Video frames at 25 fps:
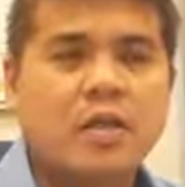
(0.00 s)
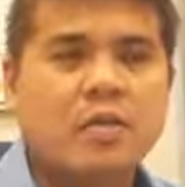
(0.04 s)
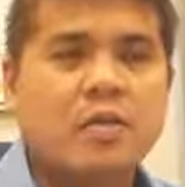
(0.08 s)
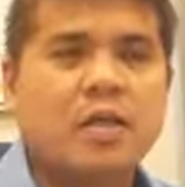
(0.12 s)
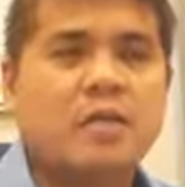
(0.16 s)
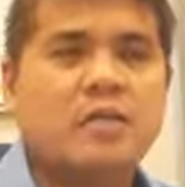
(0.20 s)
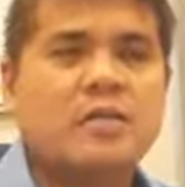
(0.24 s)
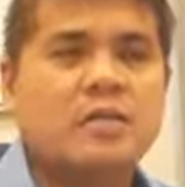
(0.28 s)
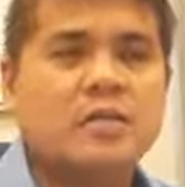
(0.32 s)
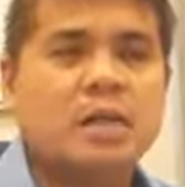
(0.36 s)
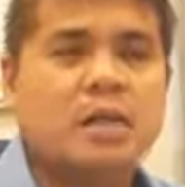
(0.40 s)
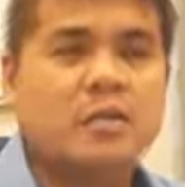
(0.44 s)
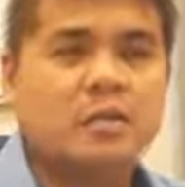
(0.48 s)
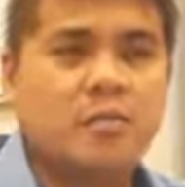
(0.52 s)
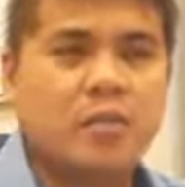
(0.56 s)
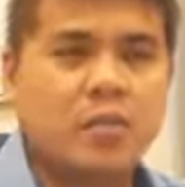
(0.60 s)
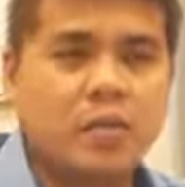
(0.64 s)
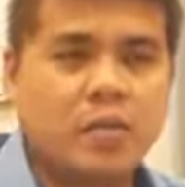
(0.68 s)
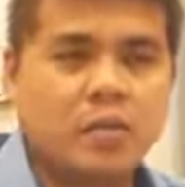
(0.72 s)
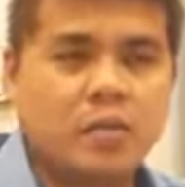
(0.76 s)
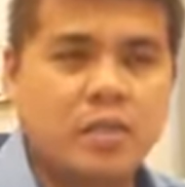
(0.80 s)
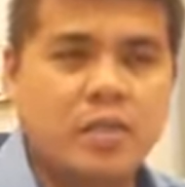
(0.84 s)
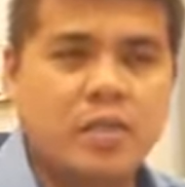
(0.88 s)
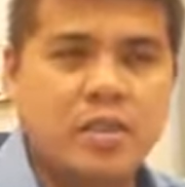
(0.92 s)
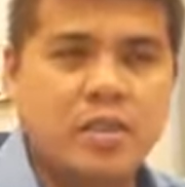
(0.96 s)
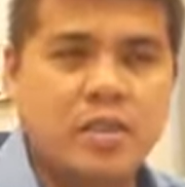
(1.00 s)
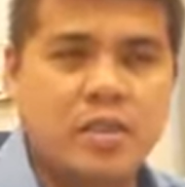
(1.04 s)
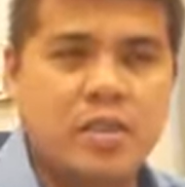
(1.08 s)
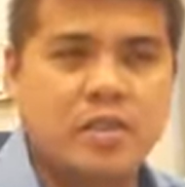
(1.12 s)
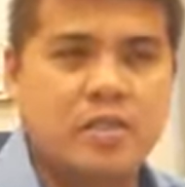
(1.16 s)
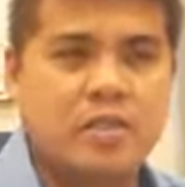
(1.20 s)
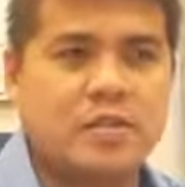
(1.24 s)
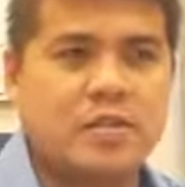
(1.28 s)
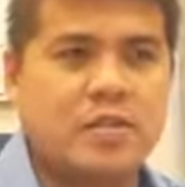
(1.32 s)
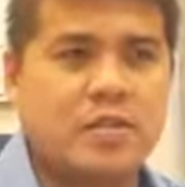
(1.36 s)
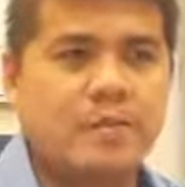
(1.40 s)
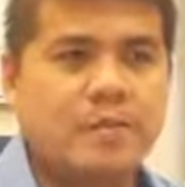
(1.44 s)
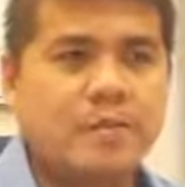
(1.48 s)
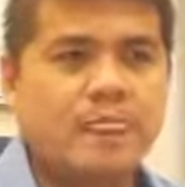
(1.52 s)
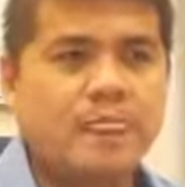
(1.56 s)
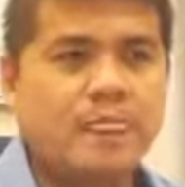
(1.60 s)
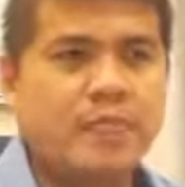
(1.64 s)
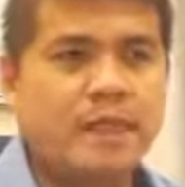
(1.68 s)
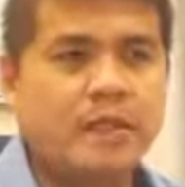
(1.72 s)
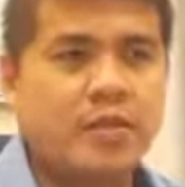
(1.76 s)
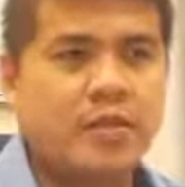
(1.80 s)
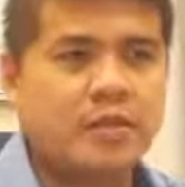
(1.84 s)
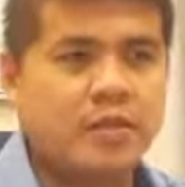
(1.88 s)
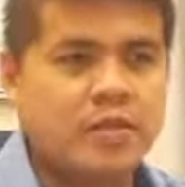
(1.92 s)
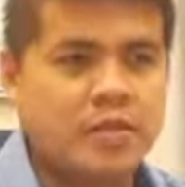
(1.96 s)
this approach is
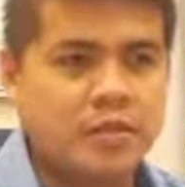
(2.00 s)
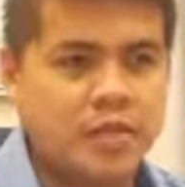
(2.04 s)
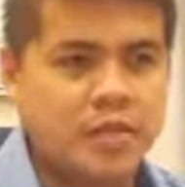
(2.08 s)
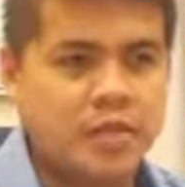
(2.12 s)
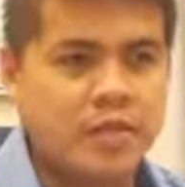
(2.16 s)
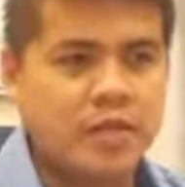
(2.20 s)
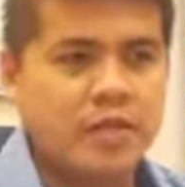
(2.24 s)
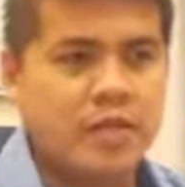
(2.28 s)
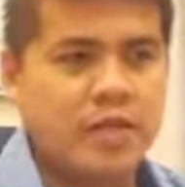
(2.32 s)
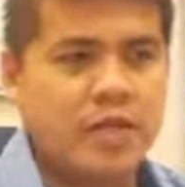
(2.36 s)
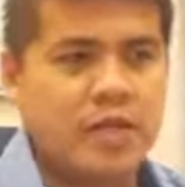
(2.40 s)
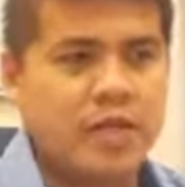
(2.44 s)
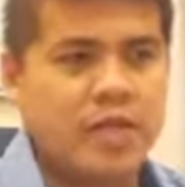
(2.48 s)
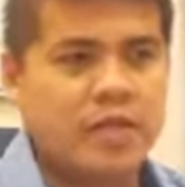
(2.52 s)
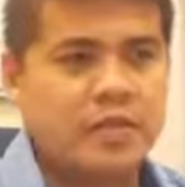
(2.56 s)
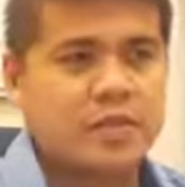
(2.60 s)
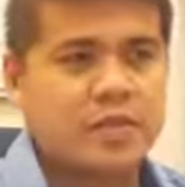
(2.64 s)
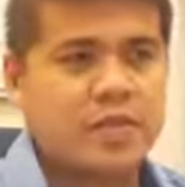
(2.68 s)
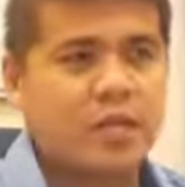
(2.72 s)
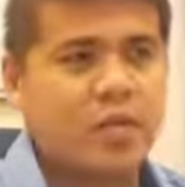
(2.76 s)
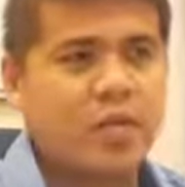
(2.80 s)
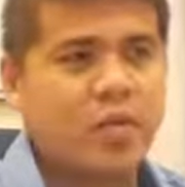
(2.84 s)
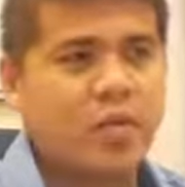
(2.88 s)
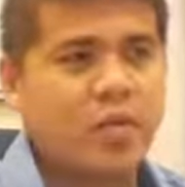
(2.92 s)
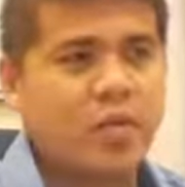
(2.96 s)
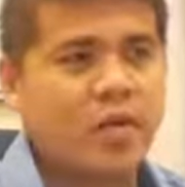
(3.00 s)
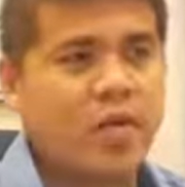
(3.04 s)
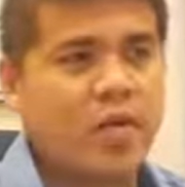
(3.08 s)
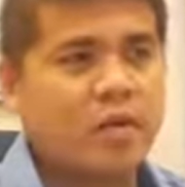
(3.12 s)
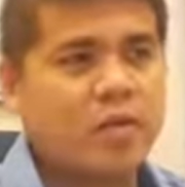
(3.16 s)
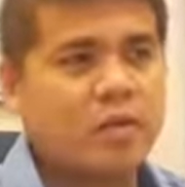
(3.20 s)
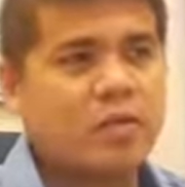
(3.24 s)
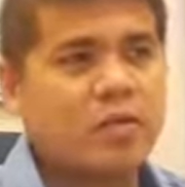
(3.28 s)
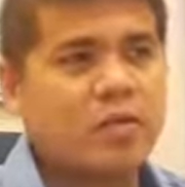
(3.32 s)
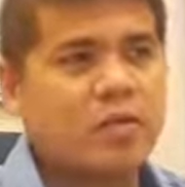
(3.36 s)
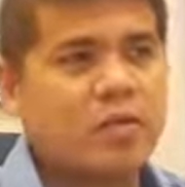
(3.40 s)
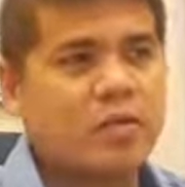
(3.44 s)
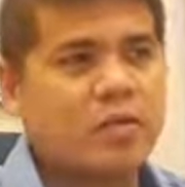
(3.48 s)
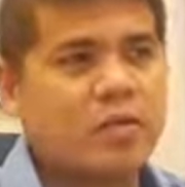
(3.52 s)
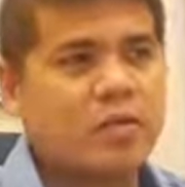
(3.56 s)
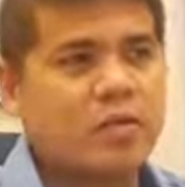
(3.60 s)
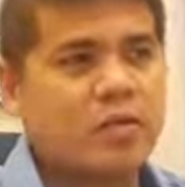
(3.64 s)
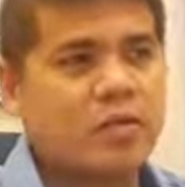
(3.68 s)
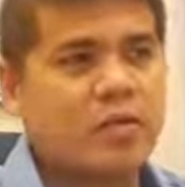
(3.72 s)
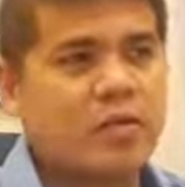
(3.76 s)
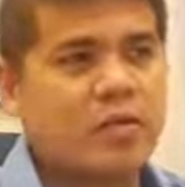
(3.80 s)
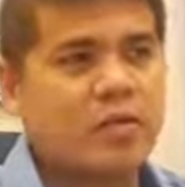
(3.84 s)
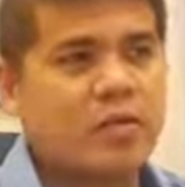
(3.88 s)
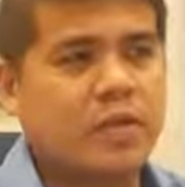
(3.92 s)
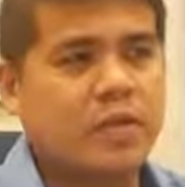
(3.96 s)
considered as a way to
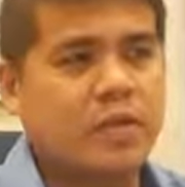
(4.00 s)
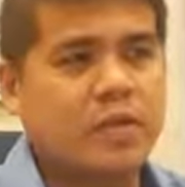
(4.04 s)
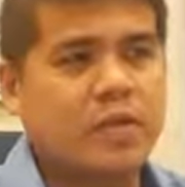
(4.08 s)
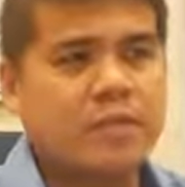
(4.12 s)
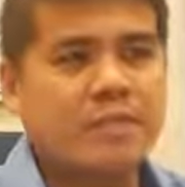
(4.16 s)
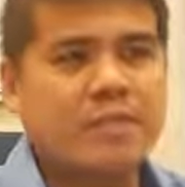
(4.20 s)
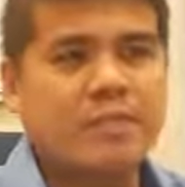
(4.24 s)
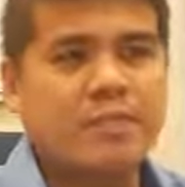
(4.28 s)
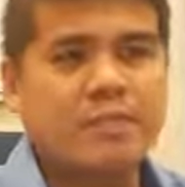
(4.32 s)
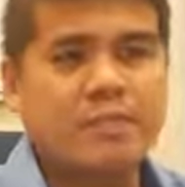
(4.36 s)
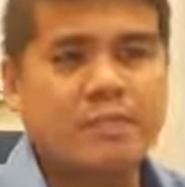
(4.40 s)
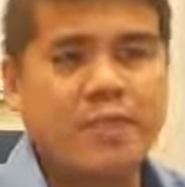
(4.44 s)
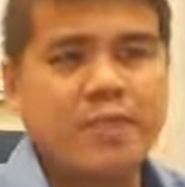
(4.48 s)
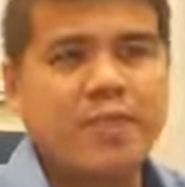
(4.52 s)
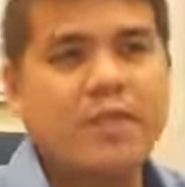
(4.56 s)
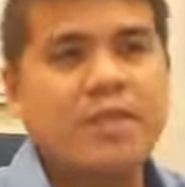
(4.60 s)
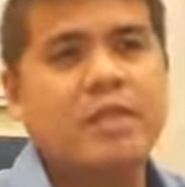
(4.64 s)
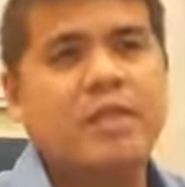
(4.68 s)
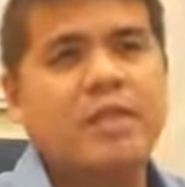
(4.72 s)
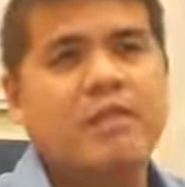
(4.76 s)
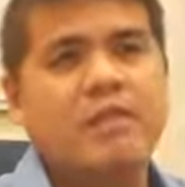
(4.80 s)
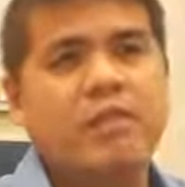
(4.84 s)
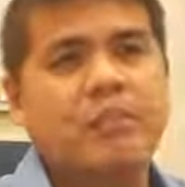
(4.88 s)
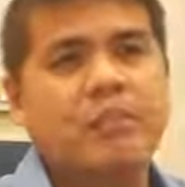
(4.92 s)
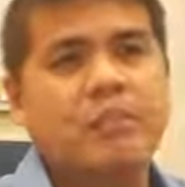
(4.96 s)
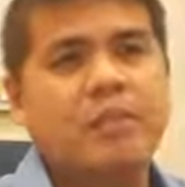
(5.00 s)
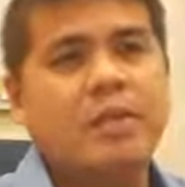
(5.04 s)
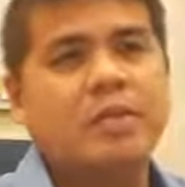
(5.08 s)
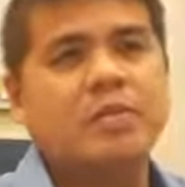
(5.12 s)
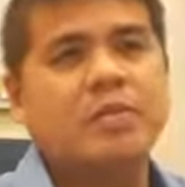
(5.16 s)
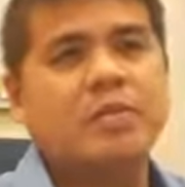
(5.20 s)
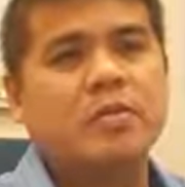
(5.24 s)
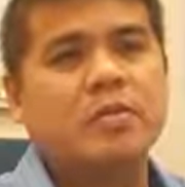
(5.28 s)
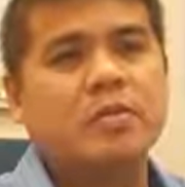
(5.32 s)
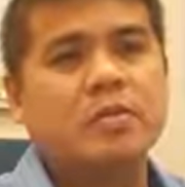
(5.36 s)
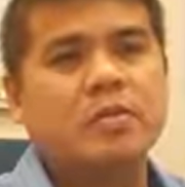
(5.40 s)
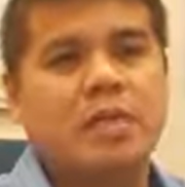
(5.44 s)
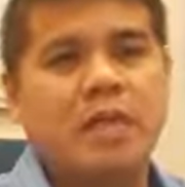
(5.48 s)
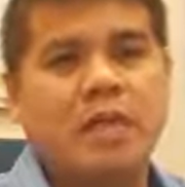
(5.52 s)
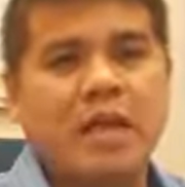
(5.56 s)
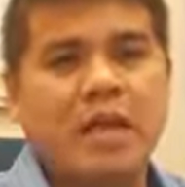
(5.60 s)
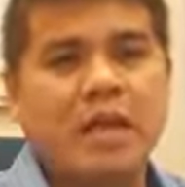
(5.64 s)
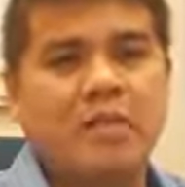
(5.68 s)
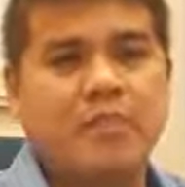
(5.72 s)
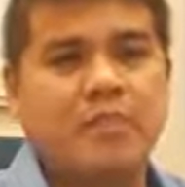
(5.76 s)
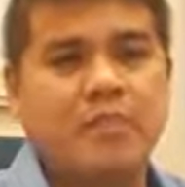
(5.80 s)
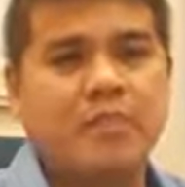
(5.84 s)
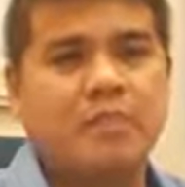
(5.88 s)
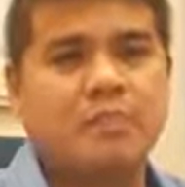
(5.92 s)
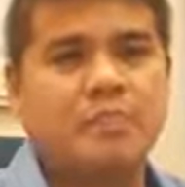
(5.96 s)
discover the meaning of people's
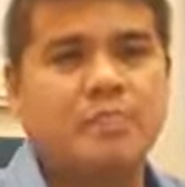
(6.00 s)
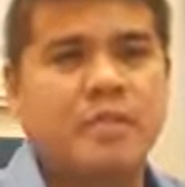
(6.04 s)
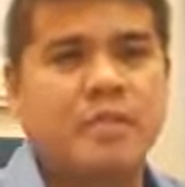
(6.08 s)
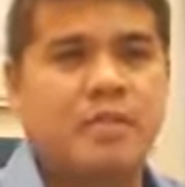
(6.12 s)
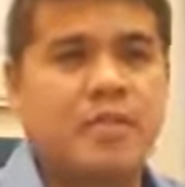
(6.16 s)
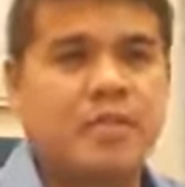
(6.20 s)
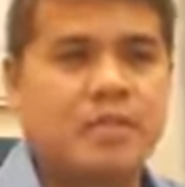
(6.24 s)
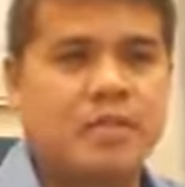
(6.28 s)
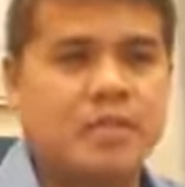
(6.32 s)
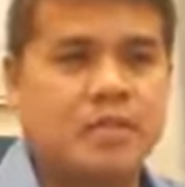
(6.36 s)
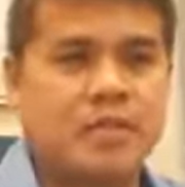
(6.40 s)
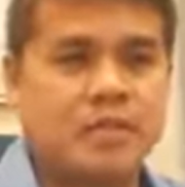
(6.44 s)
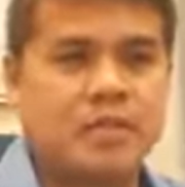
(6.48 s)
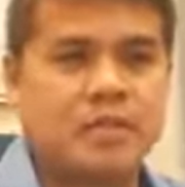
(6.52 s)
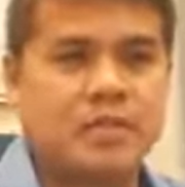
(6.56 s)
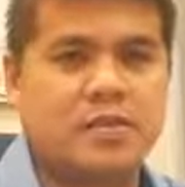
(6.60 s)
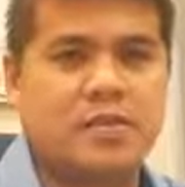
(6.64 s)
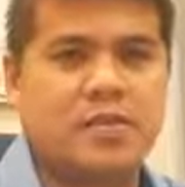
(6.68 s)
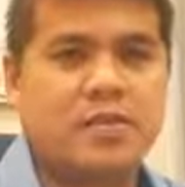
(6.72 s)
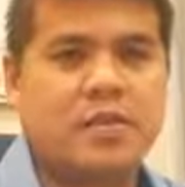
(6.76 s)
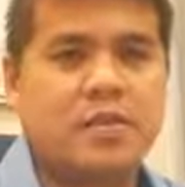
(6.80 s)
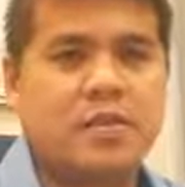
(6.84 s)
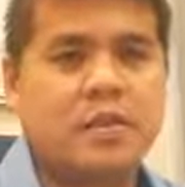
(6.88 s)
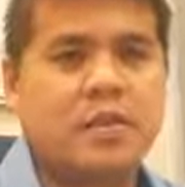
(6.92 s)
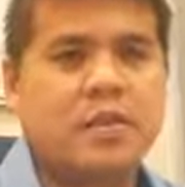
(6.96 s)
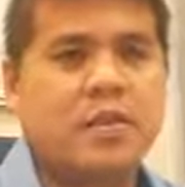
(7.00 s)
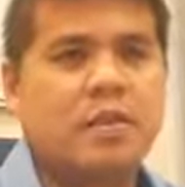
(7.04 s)
life experiences